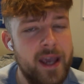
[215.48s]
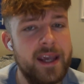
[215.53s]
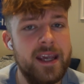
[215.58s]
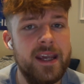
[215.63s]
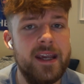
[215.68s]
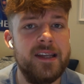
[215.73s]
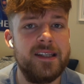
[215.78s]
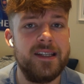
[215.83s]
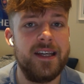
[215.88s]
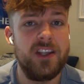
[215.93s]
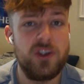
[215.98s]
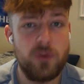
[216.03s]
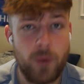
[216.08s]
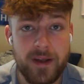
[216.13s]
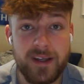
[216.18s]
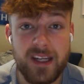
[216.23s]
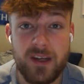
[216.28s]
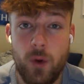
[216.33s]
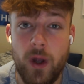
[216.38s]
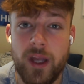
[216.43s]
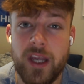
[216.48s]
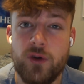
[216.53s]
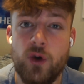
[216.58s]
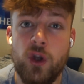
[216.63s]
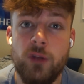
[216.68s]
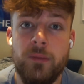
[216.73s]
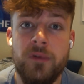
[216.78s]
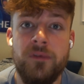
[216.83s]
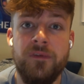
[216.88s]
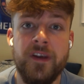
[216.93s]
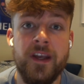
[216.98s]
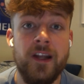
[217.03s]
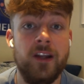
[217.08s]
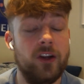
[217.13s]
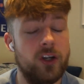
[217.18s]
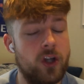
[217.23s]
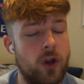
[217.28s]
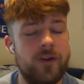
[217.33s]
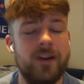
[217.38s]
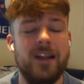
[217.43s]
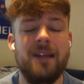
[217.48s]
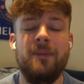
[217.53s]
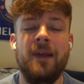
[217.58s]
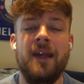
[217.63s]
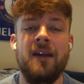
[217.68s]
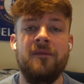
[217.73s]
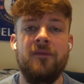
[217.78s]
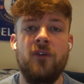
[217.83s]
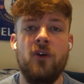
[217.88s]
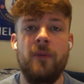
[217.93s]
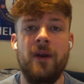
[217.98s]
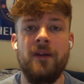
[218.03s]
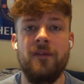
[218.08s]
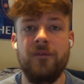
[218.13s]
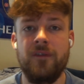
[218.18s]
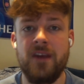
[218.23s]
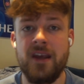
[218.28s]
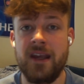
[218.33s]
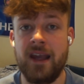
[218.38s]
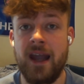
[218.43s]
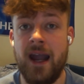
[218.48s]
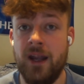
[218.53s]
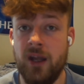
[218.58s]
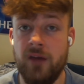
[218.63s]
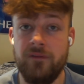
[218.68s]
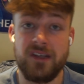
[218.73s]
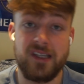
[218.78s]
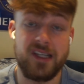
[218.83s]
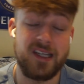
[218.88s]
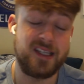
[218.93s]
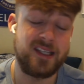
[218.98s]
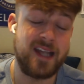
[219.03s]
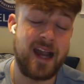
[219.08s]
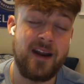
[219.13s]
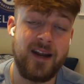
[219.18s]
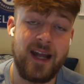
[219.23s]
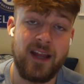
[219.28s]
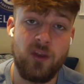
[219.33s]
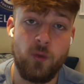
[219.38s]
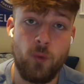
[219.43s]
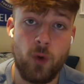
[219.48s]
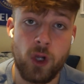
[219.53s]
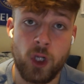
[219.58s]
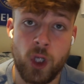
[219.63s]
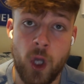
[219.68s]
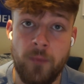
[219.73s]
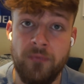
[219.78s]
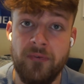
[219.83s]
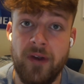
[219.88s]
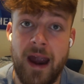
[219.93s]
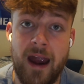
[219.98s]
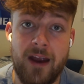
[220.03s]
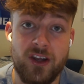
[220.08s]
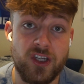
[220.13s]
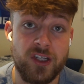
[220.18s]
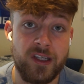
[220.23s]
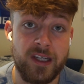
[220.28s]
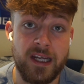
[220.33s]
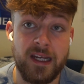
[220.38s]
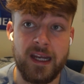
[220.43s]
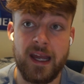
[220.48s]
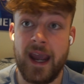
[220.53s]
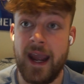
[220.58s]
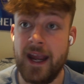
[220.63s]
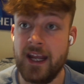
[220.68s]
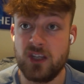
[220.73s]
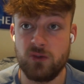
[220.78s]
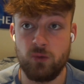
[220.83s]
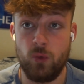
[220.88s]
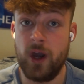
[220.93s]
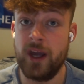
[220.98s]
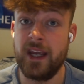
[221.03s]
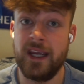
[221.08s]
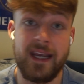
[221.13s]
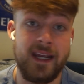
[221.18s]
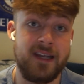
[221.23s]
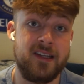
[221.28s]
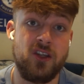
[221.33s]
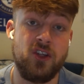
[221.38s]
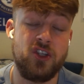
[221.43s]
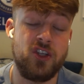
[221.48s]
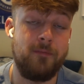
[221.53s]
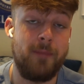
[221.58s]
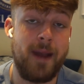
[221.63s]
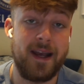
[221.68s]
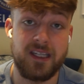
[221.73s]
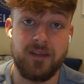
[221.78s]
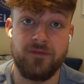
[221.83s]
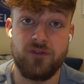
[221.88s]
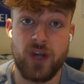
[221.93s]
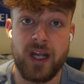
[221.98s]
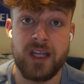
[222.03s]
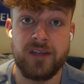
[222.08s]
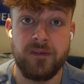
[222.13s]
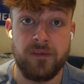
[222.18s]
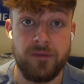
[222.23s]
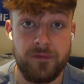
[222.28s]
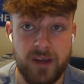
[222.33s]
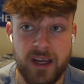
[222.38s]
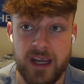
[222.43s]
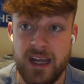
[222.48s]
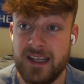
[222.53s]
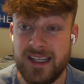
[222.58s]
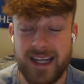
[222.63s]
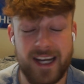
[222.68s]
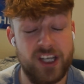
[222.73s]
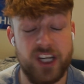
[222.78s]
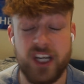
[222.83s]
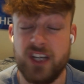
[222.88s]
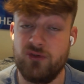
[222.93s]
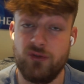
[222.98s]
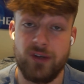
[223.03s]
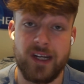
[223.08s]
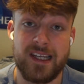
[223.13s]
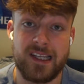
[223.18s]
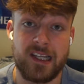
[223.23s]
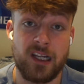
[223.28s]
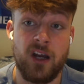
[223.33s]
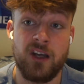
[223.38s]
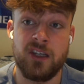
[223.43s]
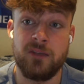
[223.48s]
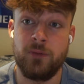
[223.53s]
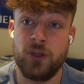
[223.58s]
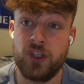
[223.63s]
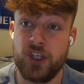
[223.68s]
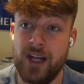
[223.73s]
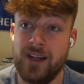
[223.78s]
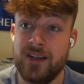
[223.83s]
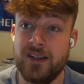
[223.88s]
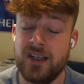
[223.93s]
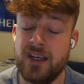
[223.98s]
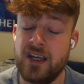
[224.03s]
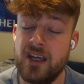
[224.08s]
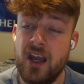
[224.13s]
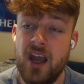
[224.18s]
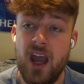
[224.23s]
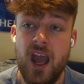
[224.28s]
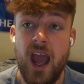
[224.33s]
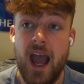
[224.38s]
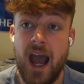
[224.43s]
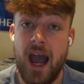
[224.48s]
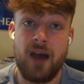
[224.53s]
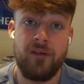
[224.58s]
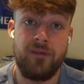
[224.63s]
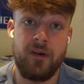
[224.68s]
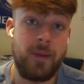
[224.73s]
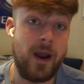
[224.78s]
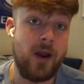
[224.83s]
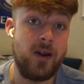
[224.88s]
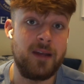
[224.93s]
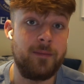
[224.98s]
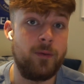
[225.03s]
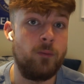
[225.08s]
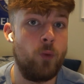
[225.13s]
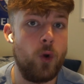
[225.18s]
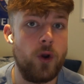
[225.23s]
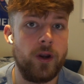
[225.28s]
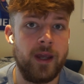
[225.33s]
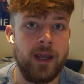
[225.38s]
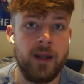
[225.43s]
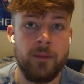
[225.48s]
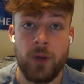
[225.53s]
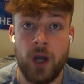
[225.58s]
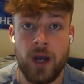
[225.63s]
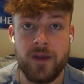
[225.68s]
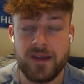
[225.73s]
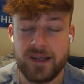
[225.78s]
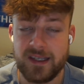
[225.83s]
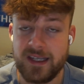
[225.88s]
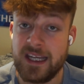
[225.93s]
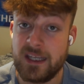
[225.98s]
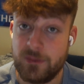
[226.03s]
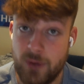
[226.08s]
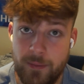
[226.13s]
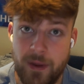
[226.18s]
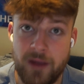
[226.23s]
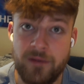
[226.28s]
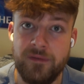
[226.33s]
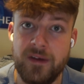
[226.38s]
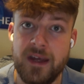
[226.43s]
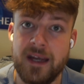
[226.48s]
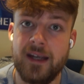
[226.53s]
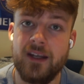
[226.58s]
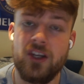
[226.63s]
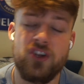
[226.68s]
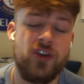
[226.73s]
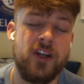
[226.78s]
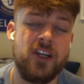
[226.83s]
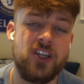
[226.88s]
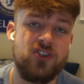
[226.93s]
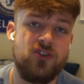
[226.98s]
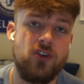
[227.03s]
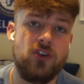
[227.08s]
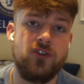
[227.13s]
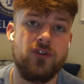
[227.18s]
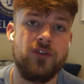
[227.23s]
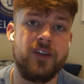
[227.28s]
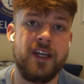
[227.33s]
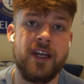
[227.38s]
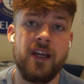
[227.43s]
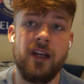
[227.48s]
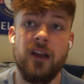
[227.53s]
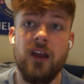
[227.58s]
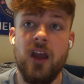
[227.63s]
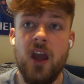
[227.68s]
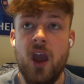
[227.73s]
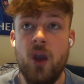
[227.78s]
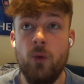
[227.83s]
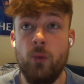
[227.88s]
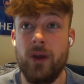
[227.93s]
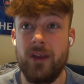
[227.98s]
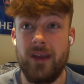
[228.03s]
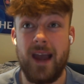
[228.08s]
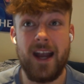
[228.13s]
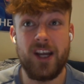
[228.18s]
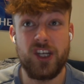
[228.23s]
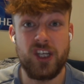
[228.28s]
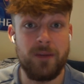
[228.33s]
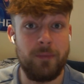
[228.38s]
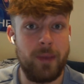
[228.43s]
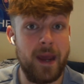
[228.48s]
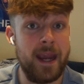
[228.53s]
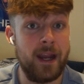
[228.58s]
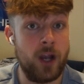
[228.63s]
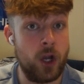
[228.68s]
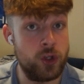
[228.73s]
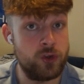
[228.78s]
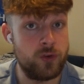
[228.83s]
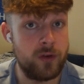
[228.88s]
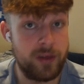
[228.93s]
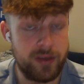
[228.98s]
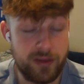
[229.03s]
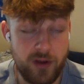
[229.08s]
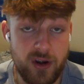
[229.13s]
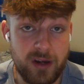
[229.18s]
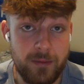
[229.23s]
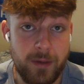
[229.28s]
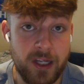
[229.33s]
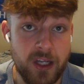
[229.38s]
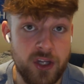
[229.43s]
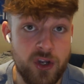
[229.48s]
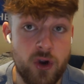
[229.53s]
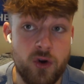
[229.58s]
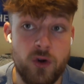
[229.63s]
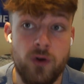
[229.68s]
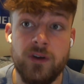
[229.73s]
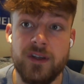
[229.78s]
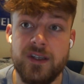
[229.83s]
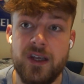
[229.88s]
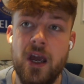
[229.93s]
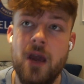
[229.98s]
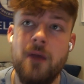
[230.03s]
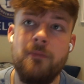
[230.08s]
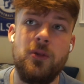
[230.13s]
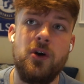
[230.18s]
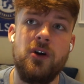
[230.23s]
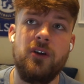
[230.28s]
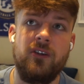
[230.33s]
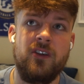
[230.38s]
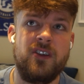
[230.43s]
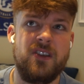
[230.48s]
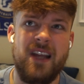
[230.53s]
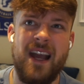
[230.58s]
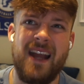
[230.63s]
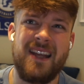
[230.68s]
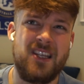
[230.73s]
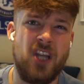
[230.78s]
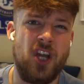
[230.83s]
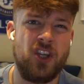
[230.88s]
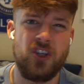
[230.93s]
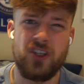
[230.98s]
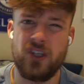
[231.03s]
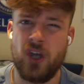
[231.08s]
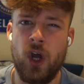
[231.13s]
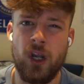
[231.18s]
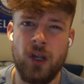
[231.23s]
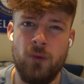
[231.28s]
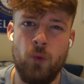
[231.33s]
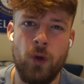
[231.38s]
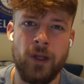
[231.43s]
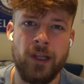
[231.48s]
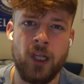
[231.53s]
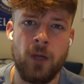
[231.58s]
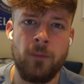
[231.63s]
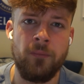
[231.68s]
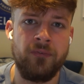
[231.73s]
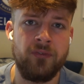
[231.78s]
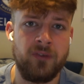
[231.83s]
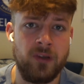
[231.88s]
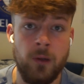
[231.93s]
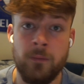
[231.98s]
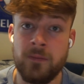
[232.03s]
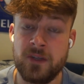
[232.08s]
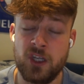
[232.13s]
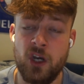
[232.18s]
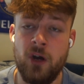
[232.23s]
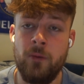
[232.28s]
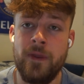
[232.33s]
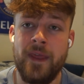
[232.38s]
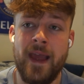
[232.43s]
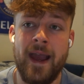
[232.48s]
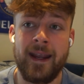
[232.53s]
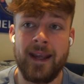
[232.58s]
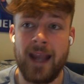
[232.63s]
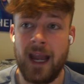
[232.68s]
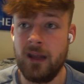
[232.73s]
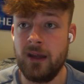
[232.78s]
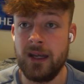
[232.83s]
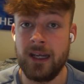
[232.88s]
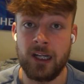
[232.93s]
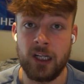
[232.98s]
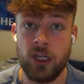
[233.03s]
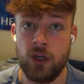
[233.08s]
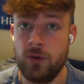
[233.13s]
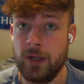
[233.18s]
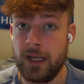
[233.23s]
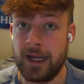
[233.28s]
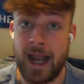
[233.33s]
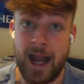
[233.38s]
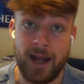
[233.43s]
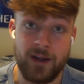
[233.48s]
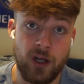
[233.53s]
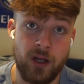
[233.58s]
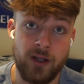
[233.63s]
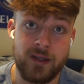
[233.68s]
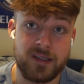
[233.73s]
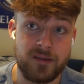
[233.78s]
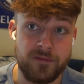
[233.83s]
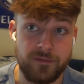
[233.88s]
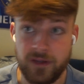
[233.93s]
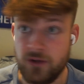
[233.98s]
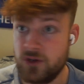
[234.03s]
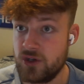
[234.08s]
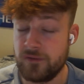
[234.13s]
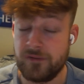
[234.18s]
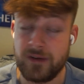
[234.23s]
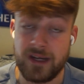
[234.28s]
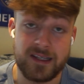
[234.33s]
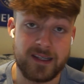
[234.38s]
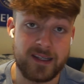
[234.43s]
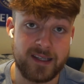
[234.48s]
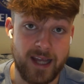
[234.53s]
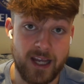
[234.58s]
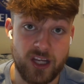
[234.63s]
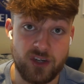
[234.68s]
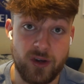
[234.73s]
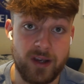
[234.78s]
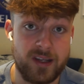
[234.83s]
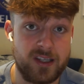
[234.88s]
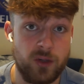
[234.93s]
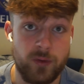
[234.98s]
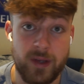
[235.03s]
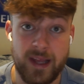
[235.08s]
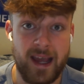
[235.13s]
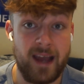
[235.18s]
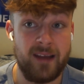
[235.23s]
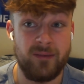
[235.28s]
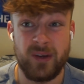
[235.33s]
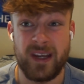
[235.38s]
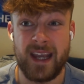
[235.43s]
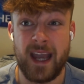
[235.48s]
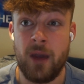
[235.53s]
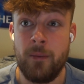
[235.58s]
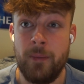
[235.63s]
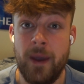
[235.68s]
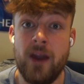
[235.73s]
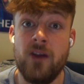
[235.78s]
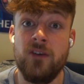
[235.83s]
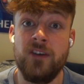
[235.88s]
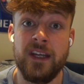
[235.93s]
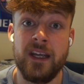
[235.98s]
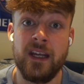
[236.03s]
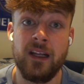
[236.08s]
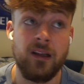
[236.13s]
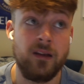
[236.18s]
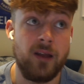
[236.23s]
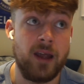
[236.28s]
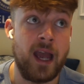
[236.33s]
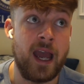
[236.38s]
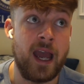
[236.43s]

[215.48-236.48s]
he is a 21-year-old midfielder currently playing for Benfica and obviously starred at the World Cup for Argentina, hence why he has such a massive transfer fee. It's actually his release clause, but Chelsea have apparently been working behind the scenes with Benfica to try and structure a deal with actually paying 130 million euros, but so that it's not just all in one lump sum and that it can include like add-ons and future fees, etc., so that we get a better deal